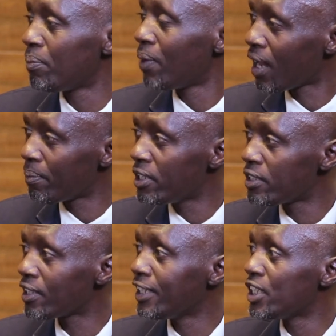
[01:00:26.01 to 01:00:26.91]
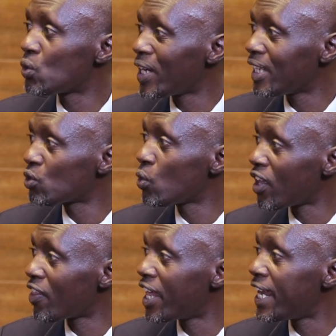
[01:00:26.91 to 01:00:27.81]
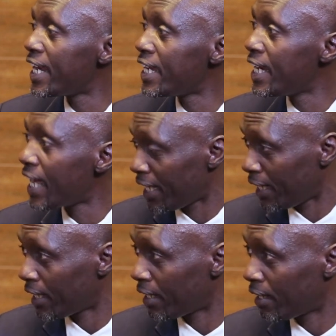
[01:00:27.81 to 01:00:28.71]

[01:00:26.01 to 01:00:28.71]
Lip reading: in Parliament in 2009.